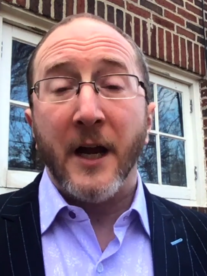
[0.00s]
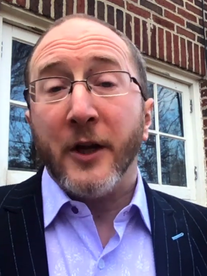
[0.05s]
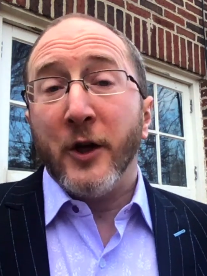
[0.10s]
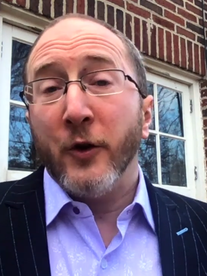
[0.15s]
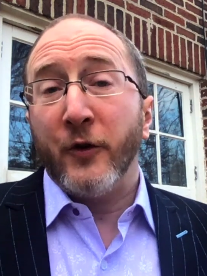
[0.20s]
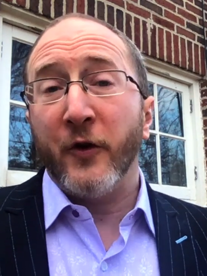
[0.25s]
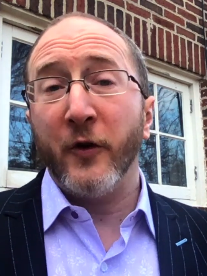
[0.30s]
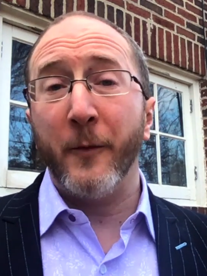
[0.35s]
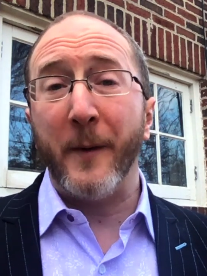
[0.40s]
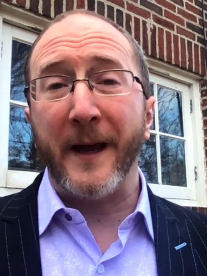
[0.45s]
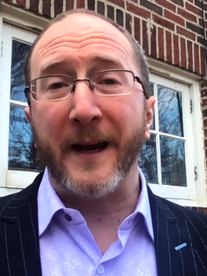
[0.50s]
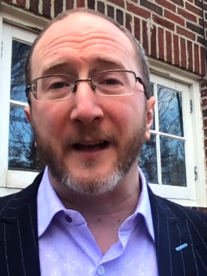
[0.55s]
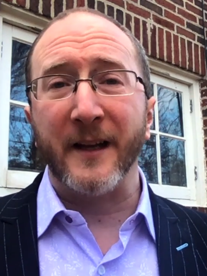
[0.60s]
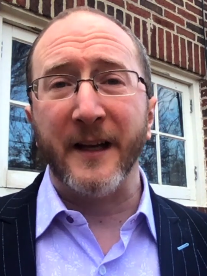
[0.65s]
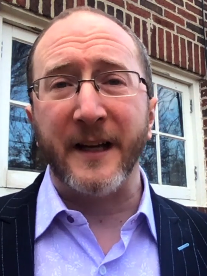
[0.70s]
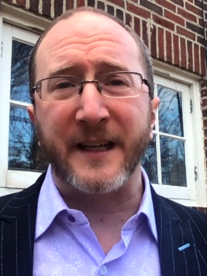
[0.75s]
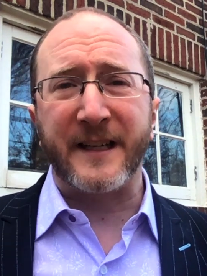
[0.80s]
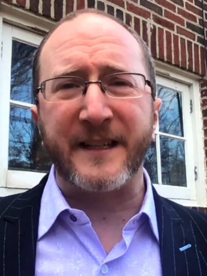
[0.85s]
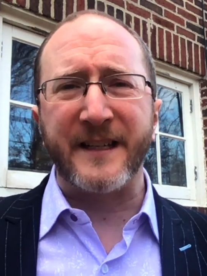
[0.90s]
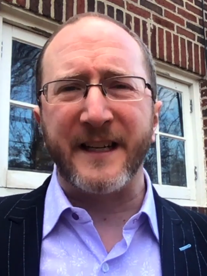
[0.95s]
YouTube
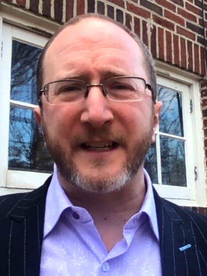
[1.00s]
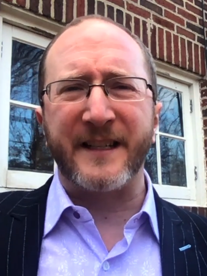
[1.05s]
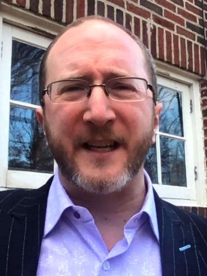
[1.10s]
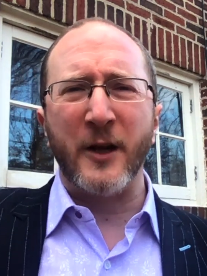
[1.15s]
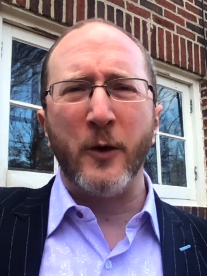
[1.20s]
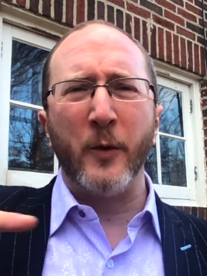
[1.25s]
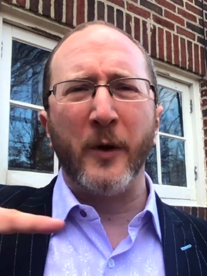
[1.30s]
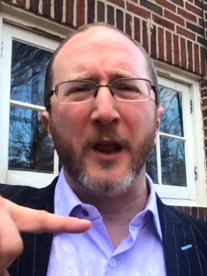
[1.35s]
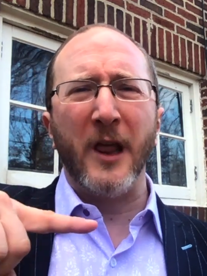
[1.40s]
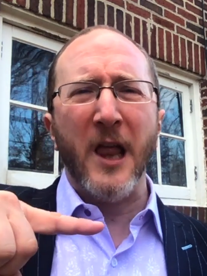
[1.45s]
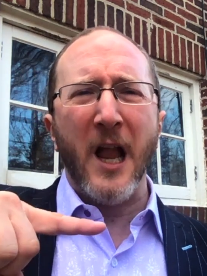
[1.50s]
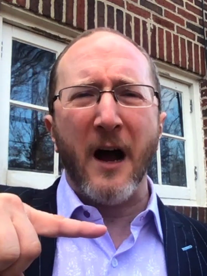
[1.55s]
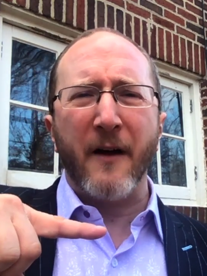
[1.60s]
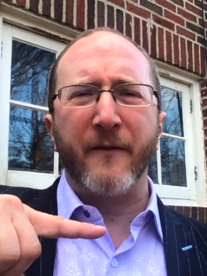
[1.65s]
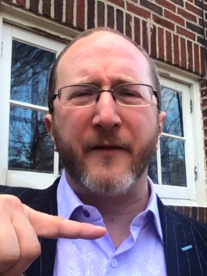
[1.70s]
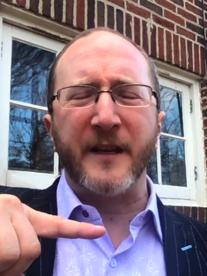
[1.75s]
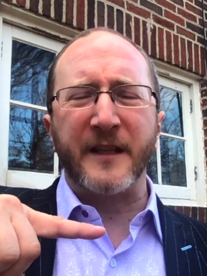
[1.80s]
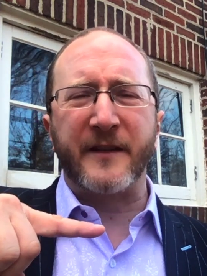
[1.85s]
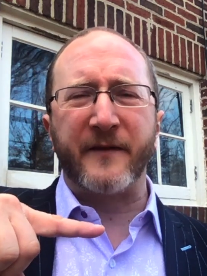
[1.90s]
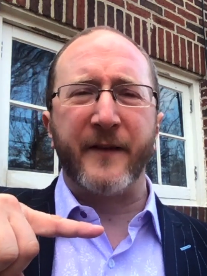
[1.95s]
Analytics thinks that you would
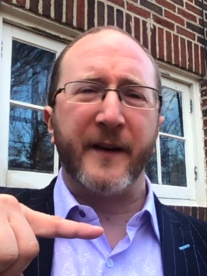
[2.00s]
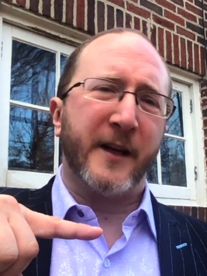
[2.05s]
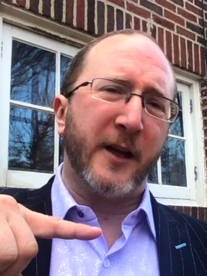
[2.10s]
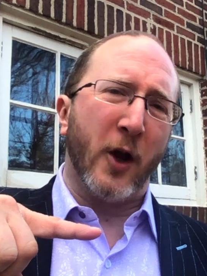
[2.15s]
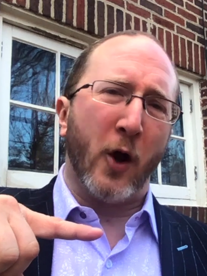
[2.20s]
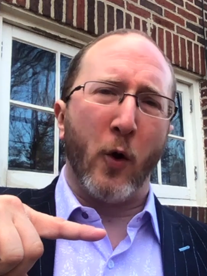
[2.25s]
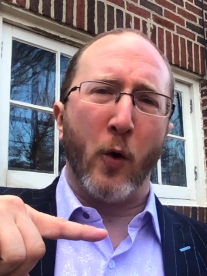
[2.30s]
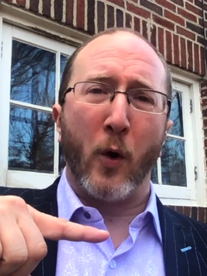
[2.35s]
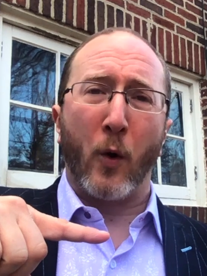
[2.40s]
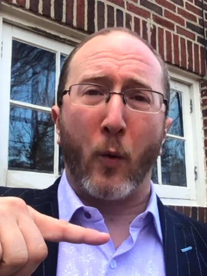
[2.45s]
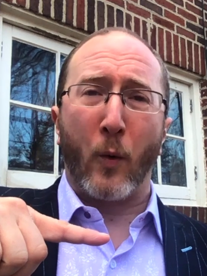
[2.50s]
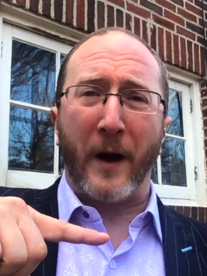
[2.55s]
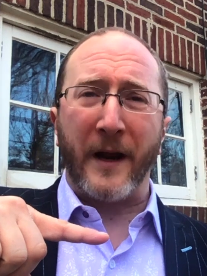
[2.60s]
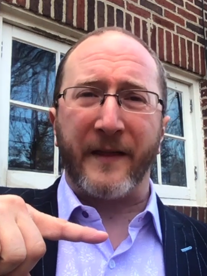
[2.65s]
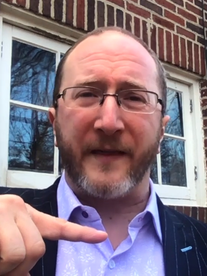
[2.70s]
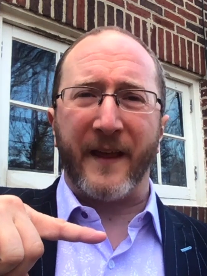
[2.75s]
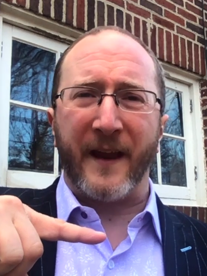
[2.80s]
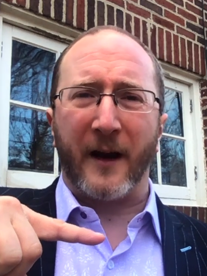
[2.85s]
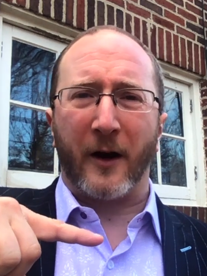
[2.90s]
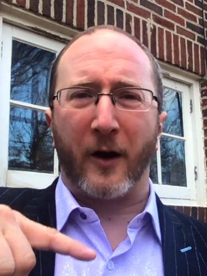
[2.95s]
love this video
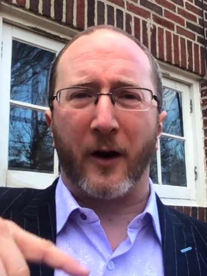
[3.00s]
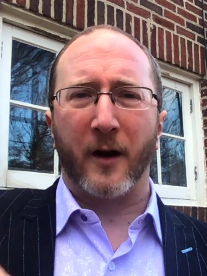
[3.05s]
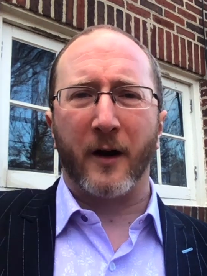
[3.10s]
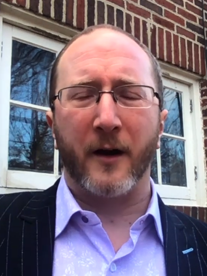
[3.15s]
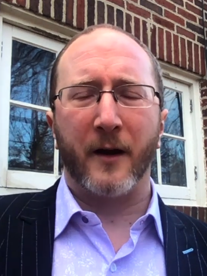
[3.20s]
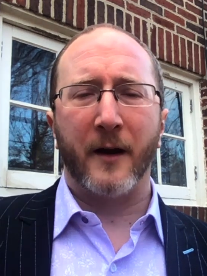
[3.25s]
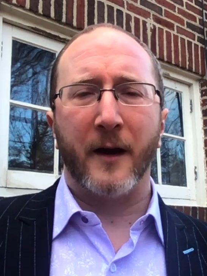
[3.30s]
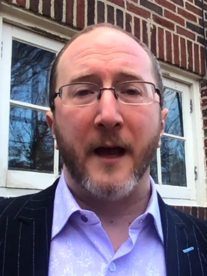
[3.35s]
right there.